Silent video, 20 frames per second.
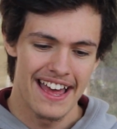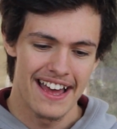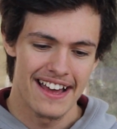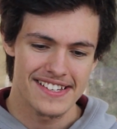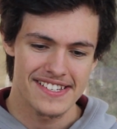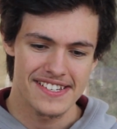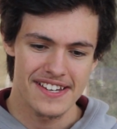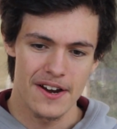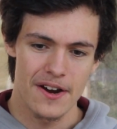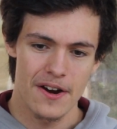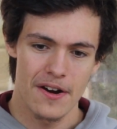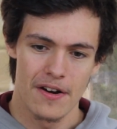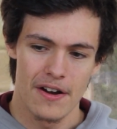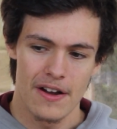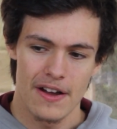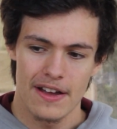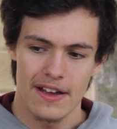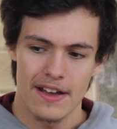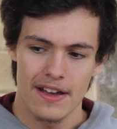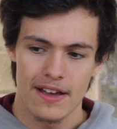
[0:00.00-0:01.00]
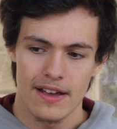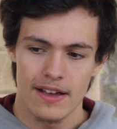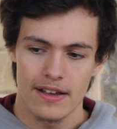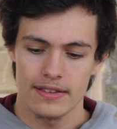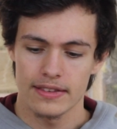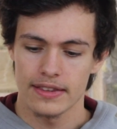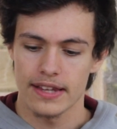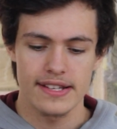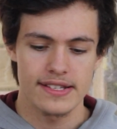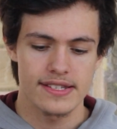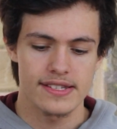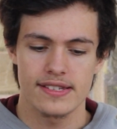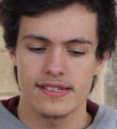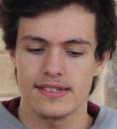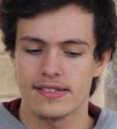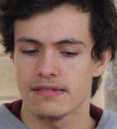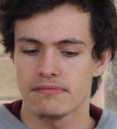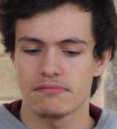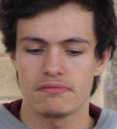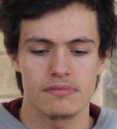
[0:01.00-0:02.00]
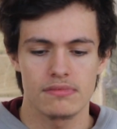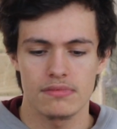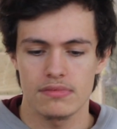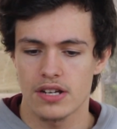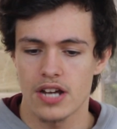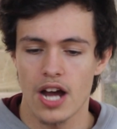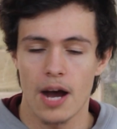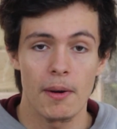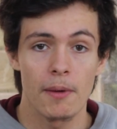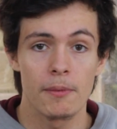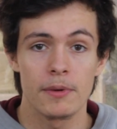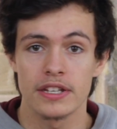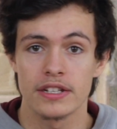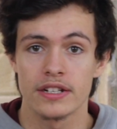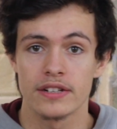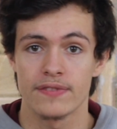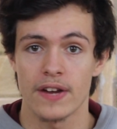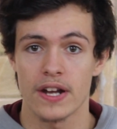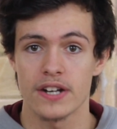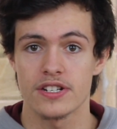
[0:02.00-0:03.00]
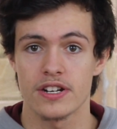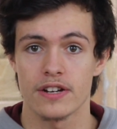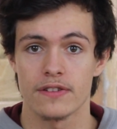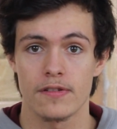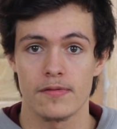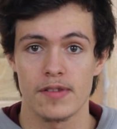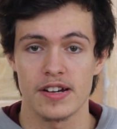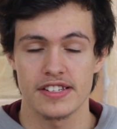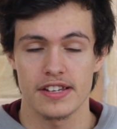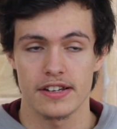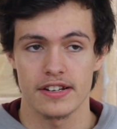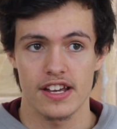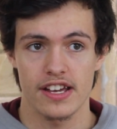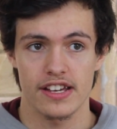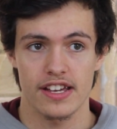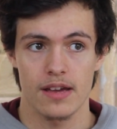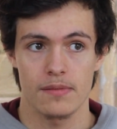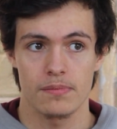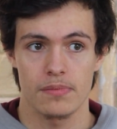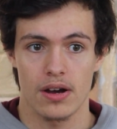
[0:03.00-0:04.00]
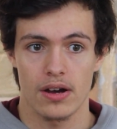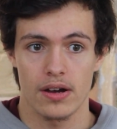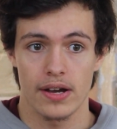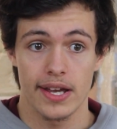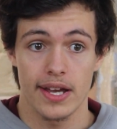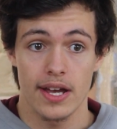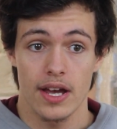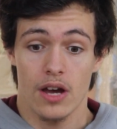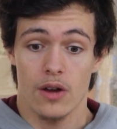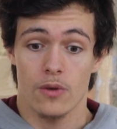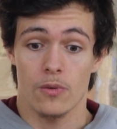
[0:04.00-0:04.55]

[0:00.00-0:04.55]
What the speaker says: So let's come up with an adventure for my Sunday game party.